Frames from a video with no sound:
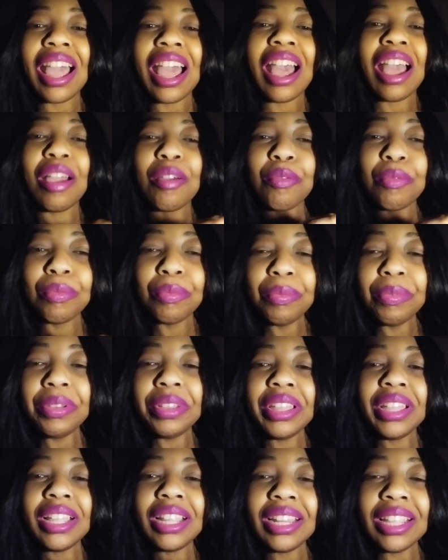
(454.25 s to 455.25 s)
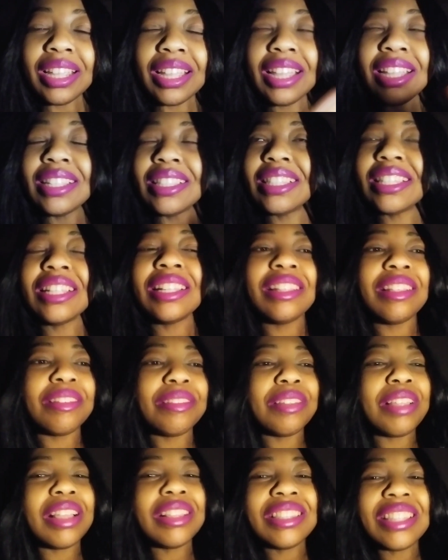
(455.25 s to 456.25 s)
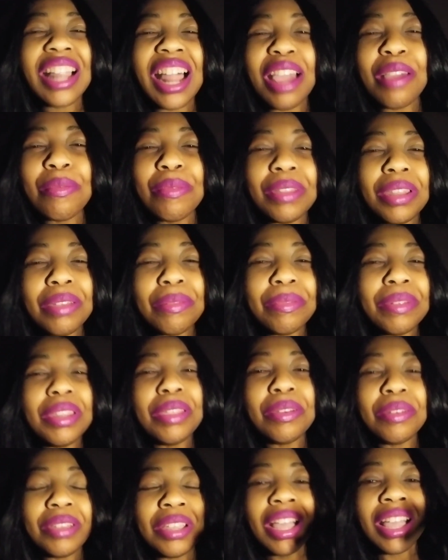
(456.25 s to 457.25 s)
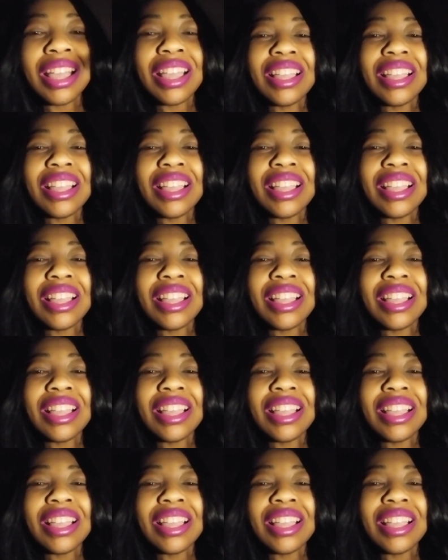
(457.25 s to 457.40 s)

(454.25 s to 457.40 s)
I really really